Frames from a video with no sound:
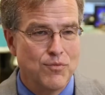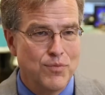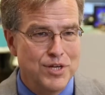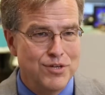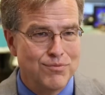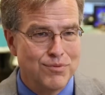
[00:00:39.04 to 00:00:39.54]

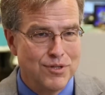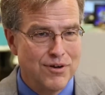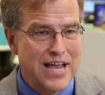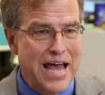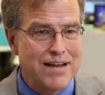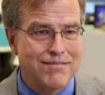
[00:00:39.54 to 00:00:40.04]
when you
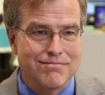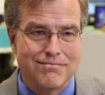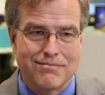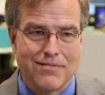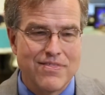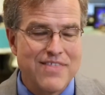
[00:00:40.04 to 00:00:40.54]
look at
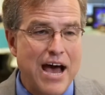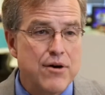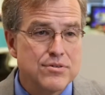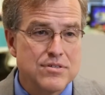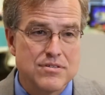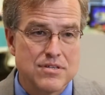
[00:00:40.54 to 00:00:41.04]

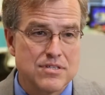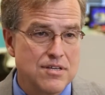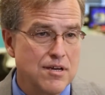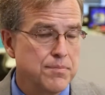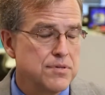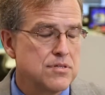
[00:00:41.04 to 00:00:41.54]
thousands of
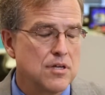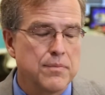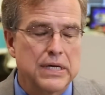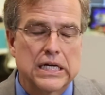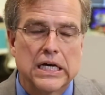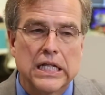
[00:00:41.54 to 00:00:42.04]
samples that have
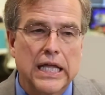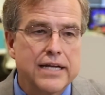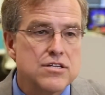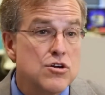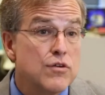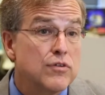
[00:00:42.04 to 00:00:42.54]
been
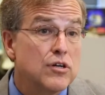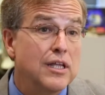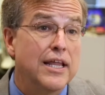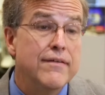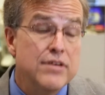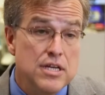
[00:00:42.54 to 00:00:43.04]
collected over
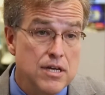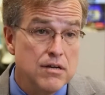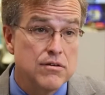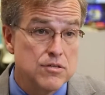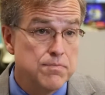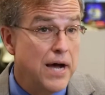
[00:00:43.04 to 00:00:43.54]
11
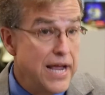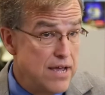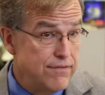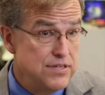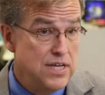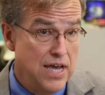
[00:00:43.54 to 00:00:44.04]
years by
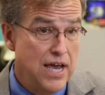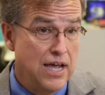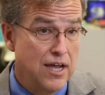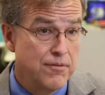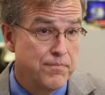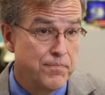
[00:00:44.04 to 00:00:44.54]

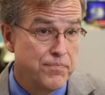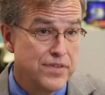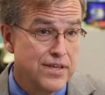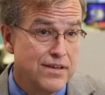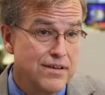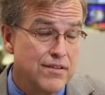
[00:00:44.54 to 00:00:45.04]
FDA
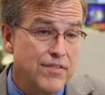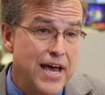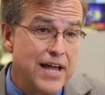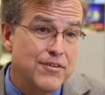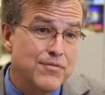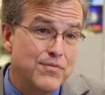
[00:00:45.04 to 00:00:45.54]

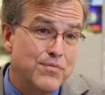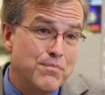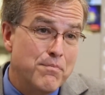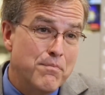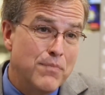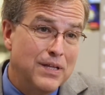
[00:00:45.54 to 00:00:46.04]
that
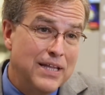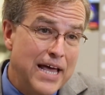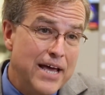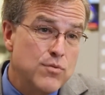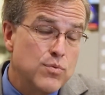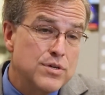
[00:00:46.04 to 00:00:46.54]

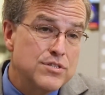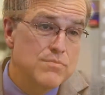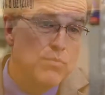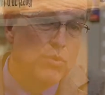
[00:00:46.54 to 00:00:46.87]
lead was